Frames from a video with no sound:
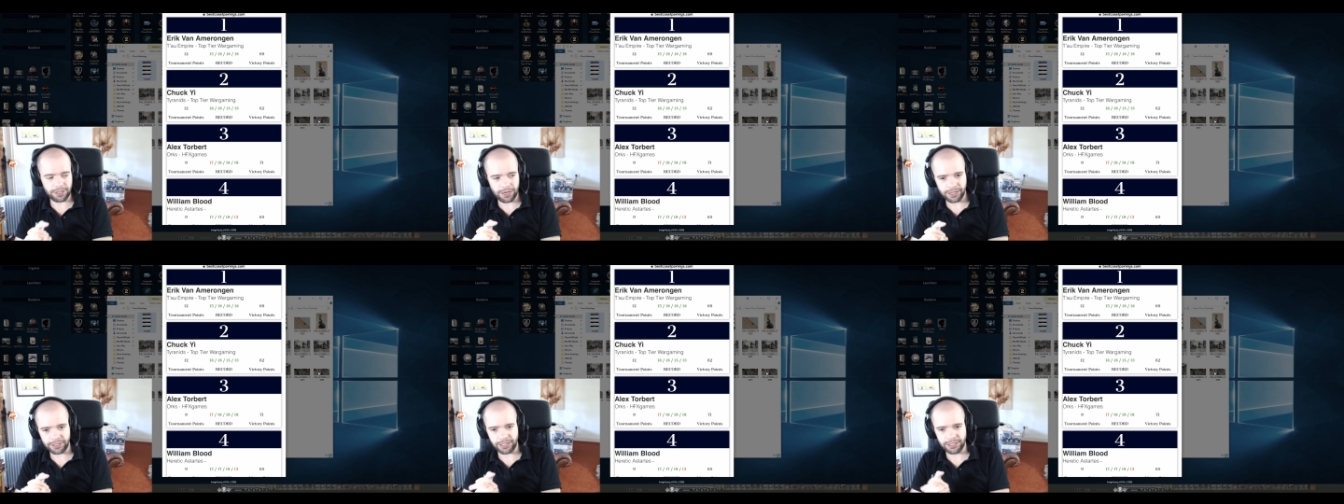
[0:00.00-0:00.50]

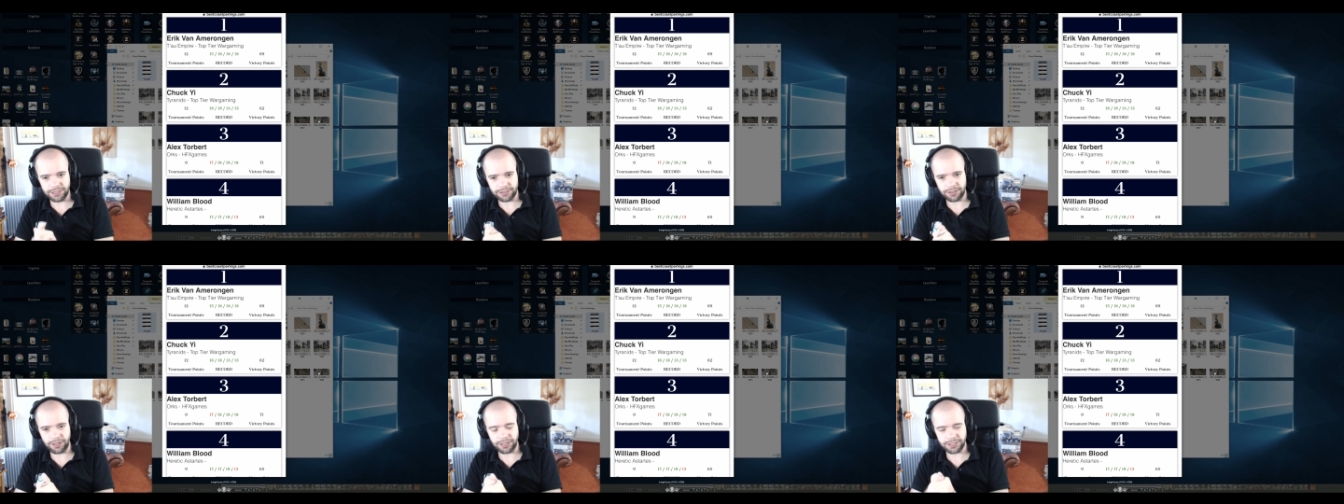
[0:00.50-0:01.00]
Hi,
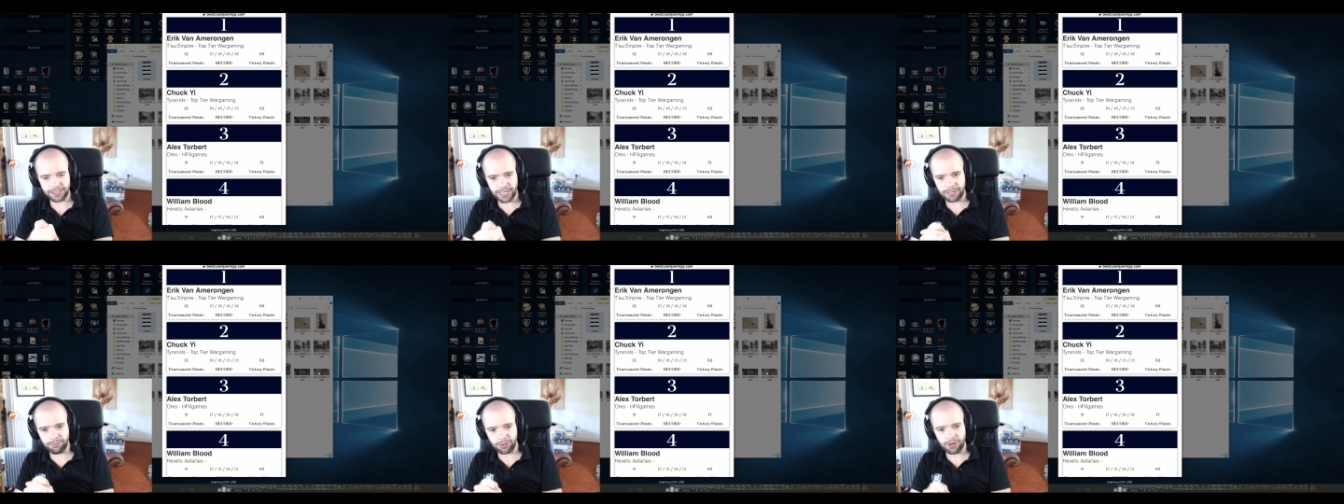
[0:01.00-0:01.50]
guys. Hi,
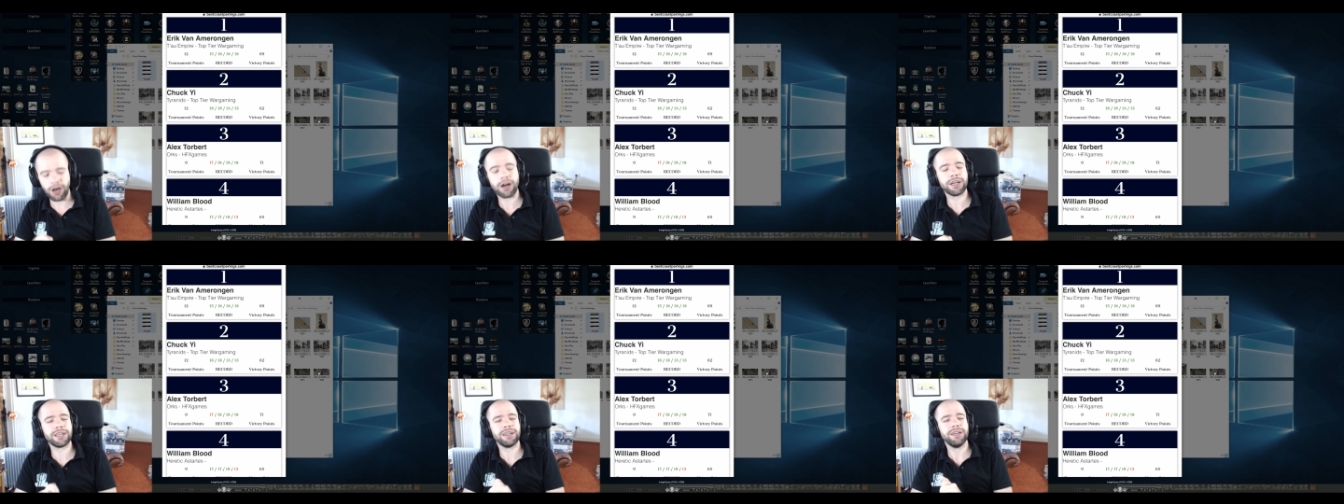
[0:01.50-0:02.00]
second mo
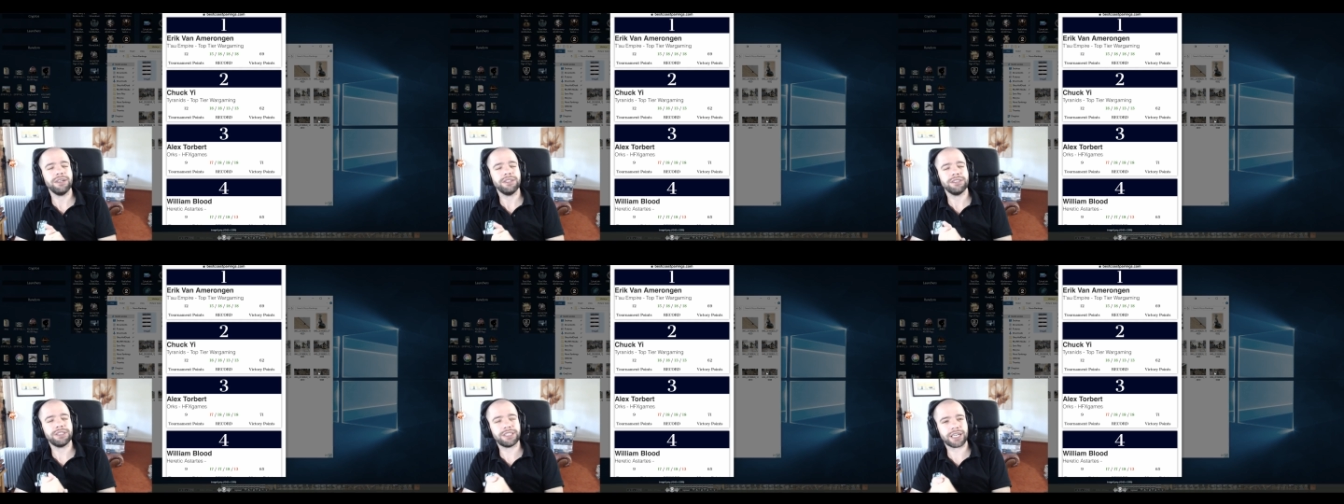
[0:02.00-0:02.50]
hi,
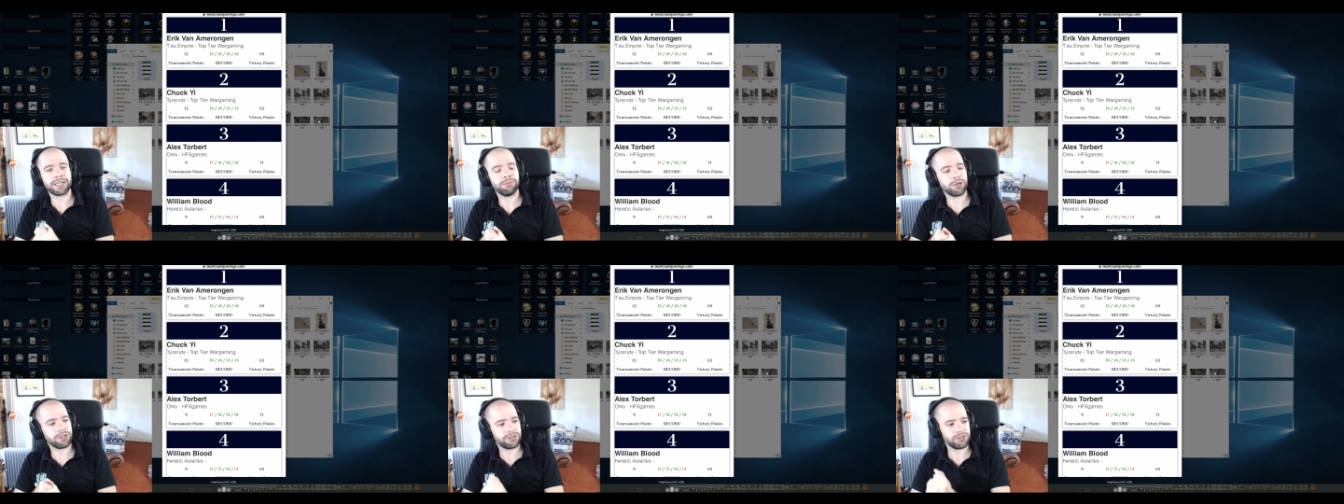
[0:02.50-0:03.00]
second
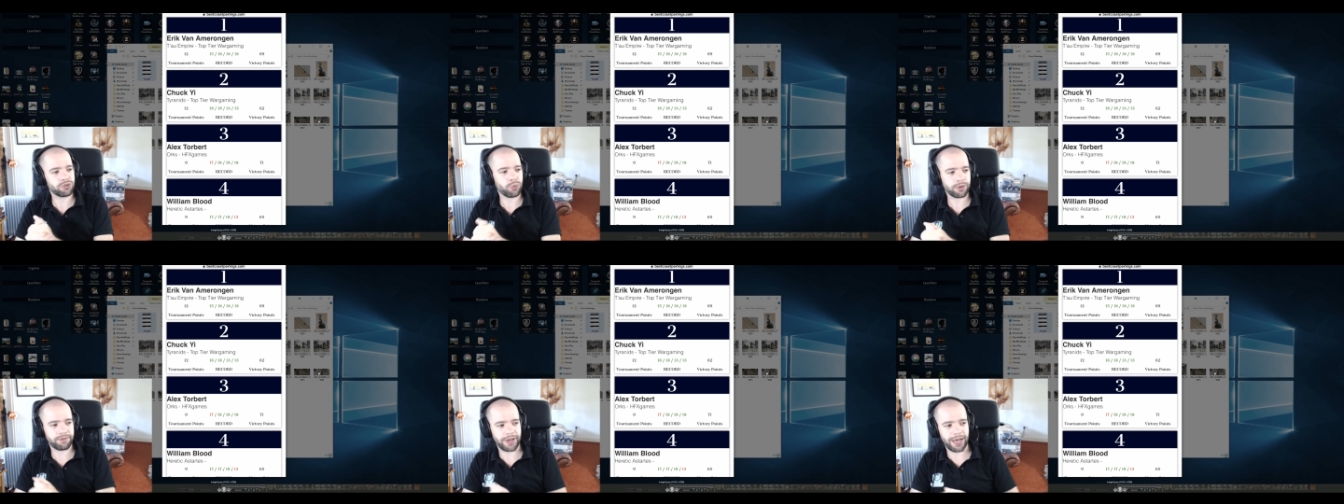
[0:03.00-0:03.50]
monitor
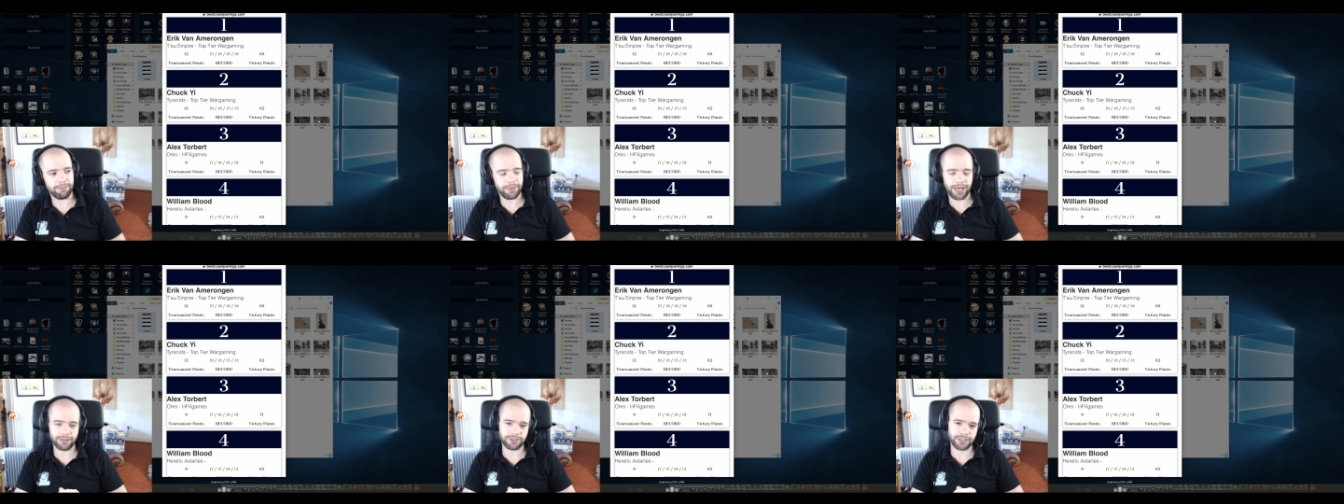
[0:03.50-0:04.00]
squad fam.
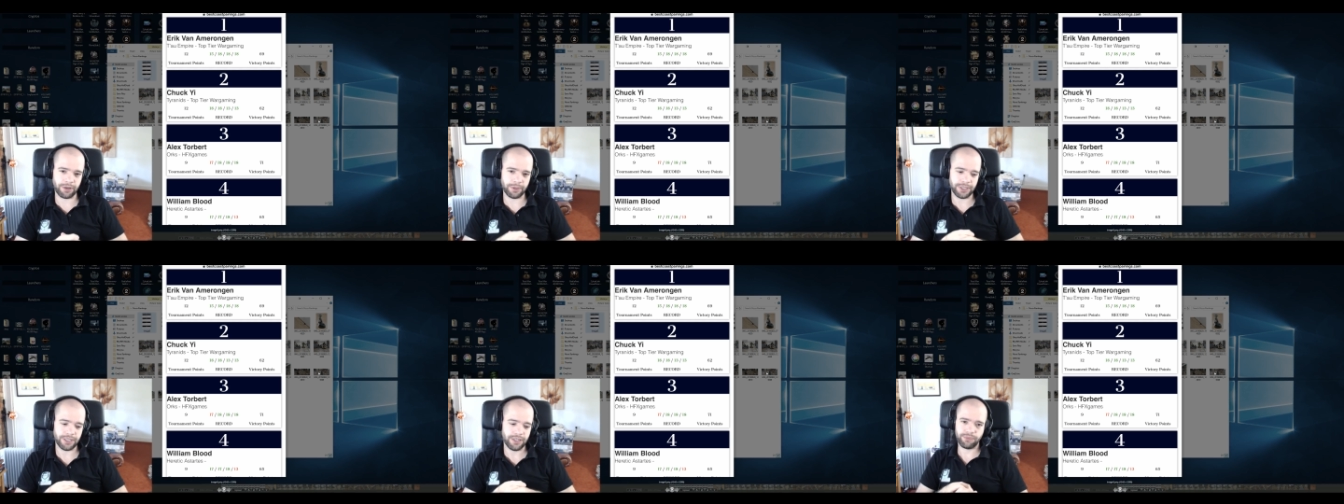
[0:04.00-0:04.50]
How's it going?